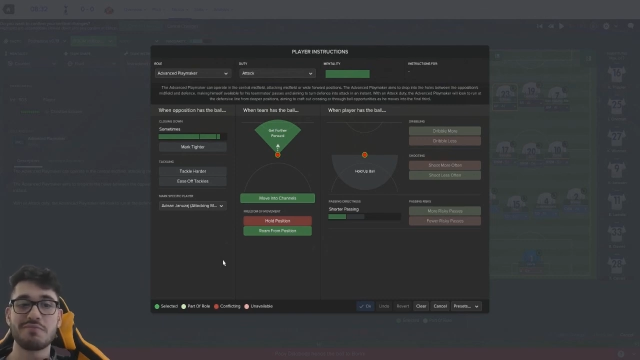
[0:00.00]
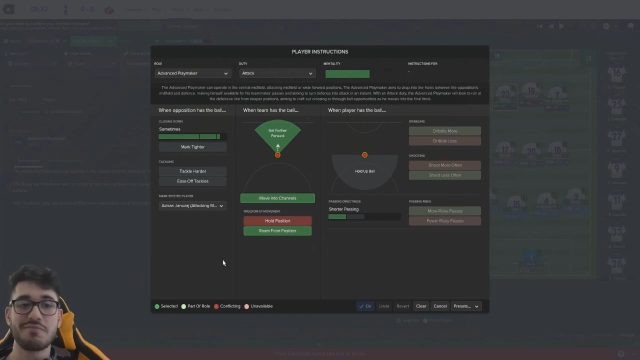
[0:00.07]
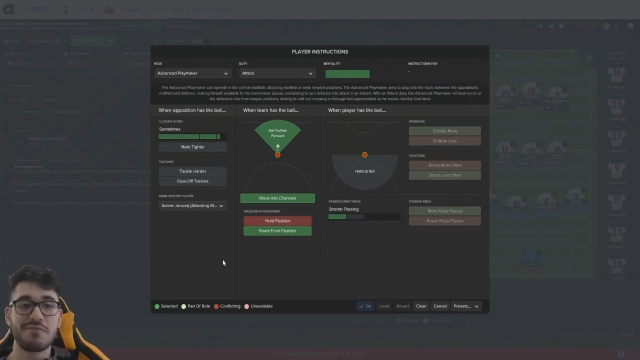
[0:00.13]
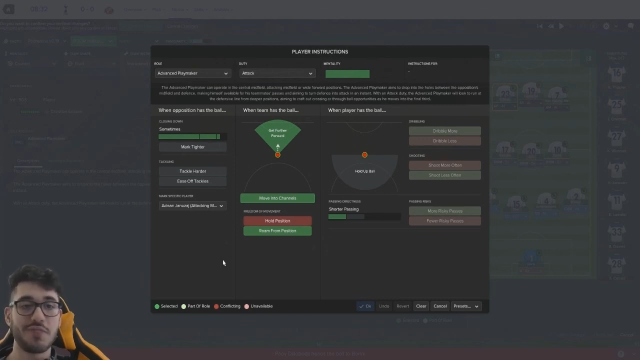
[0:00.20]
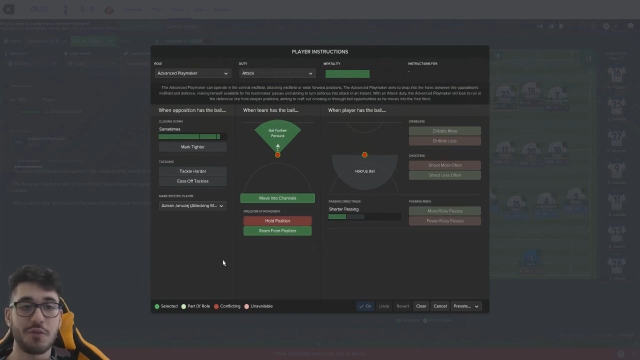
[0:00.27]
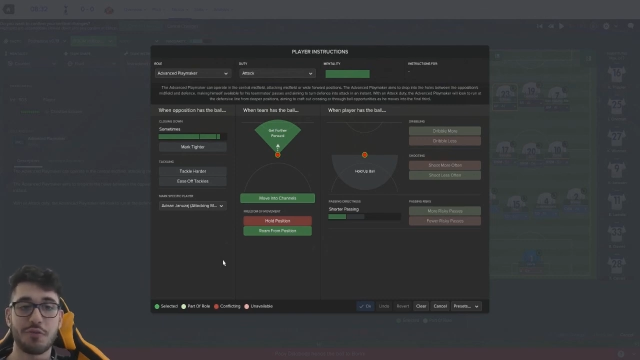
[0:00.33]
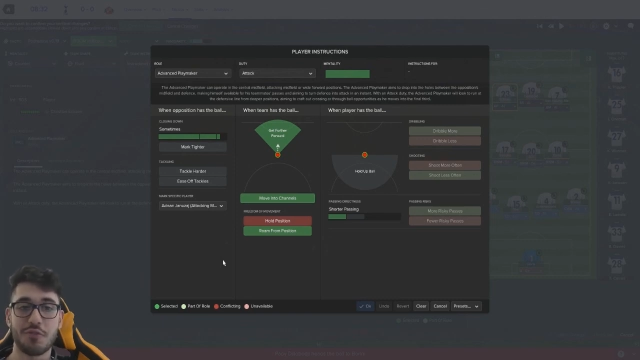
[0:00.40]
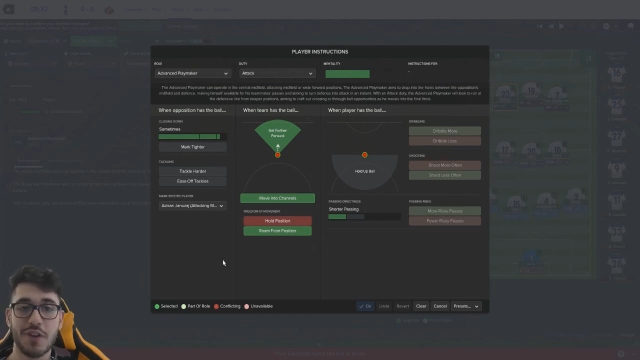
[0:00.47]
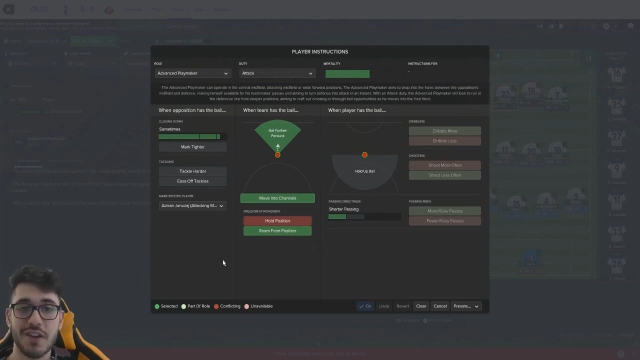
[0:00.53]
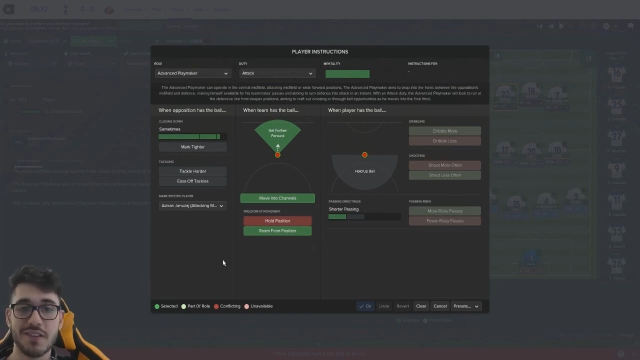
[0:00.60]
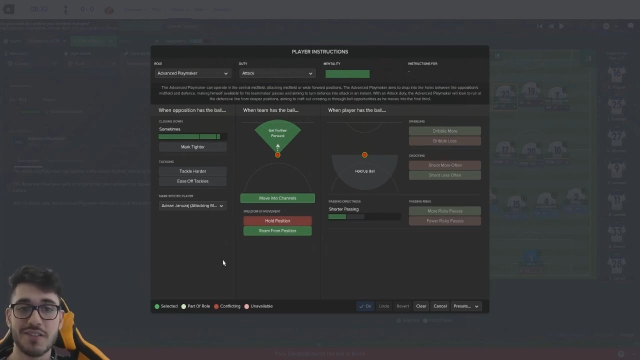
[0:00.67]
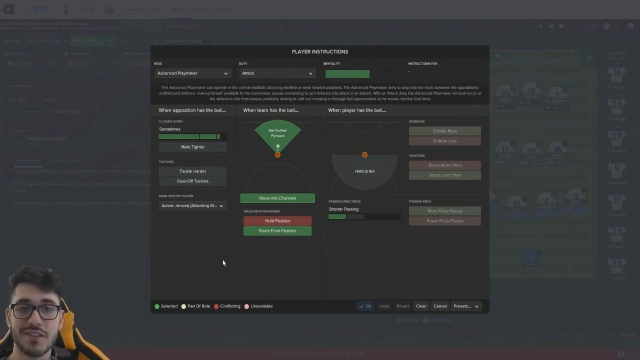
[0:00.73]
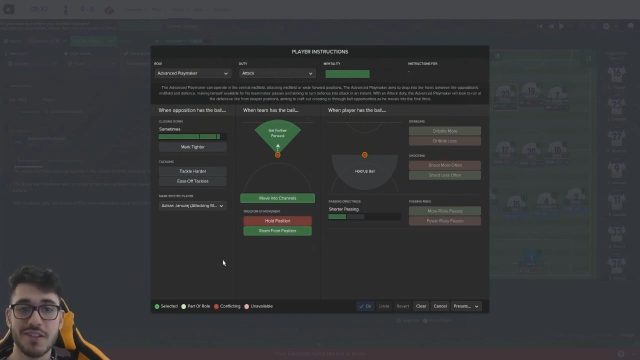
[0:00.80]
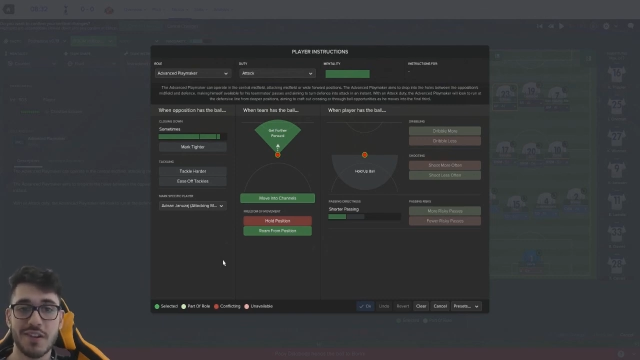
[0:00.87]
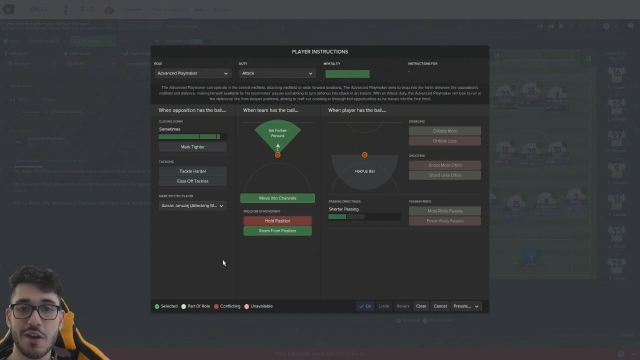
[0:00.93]
feel free
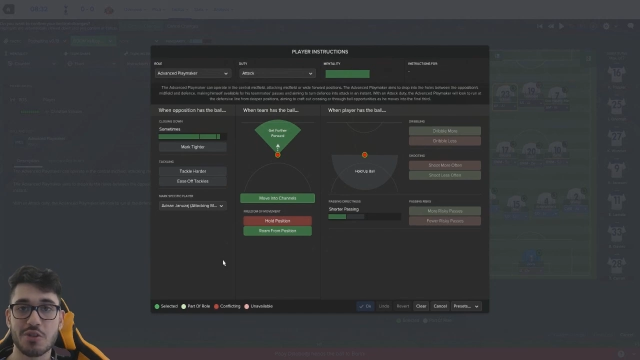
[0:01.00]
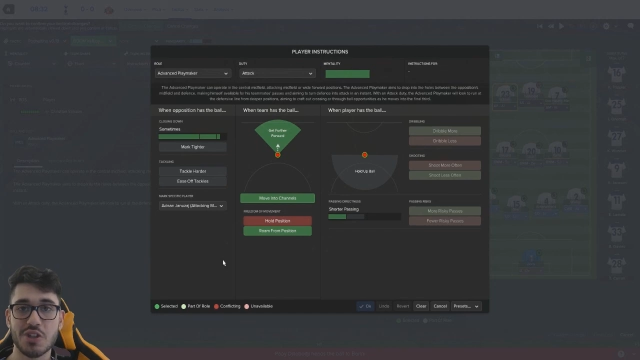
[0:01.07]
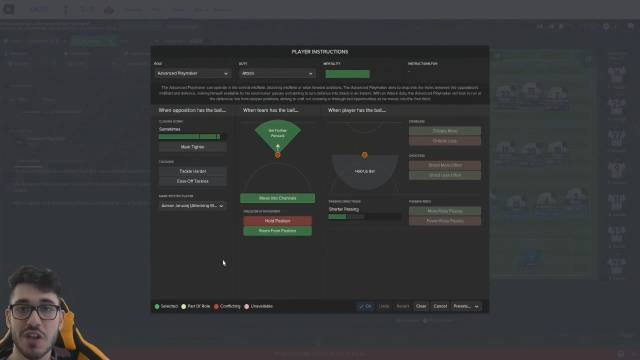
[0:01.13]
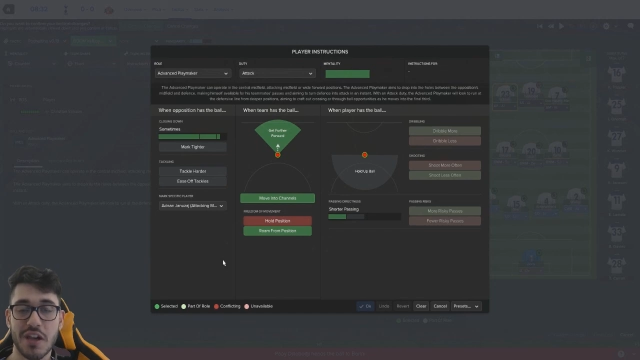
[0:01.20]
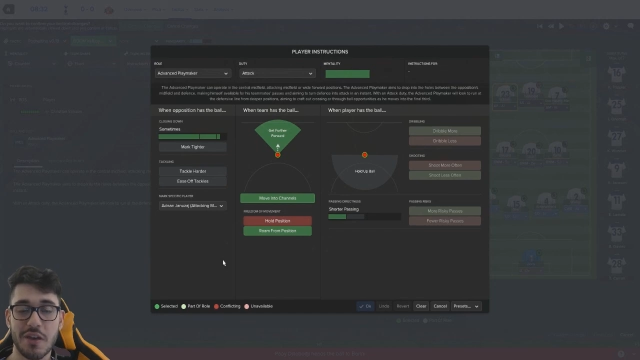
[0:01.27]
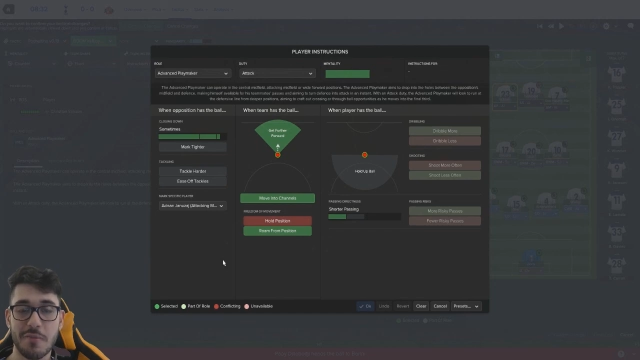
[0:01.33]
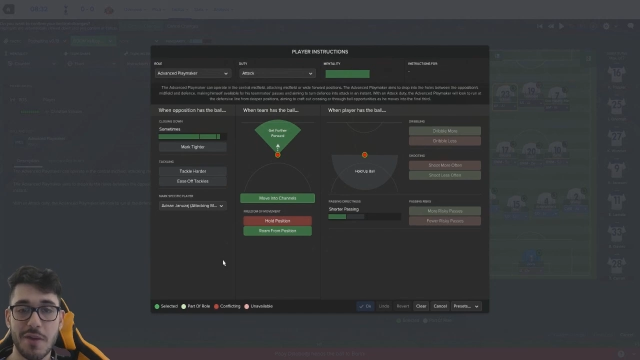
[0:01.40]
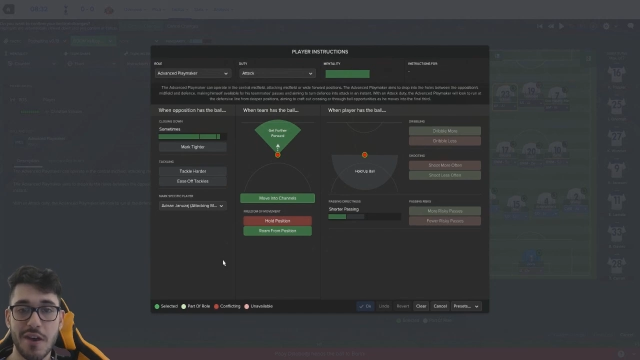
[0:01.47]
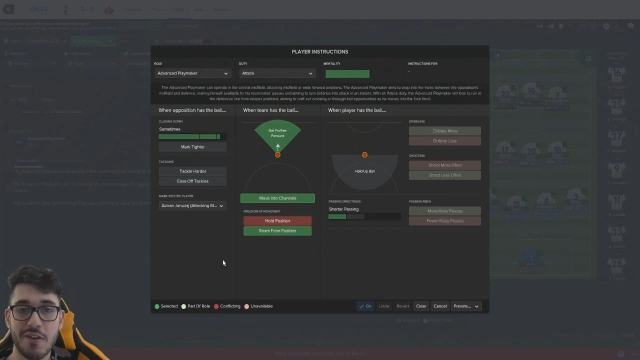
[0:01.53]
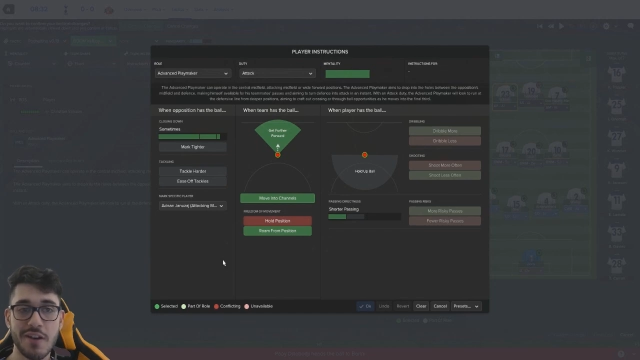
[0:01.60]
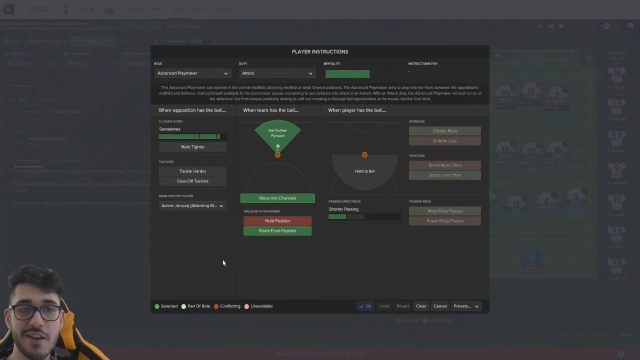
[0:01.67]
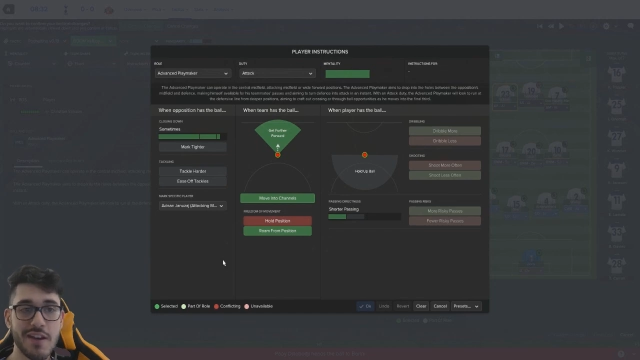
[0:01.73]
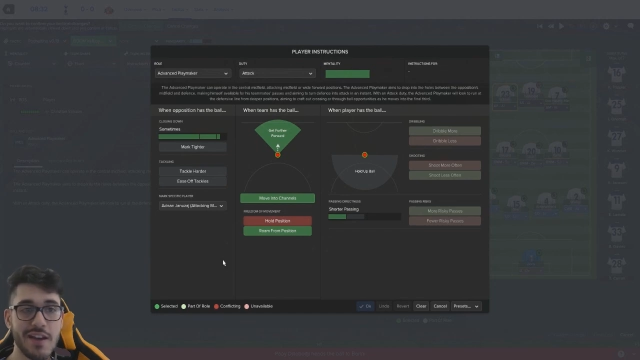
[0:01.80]
to go check them out.